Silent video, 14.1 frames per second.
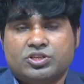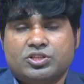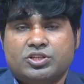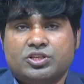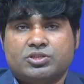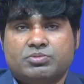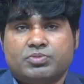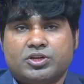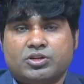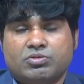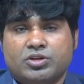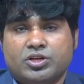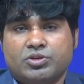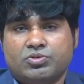in this
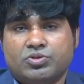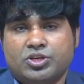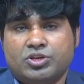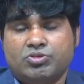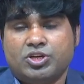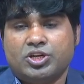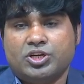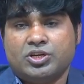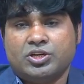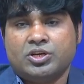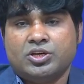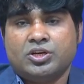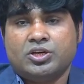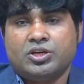particular unit,
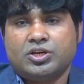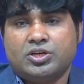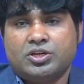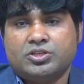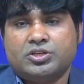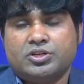it is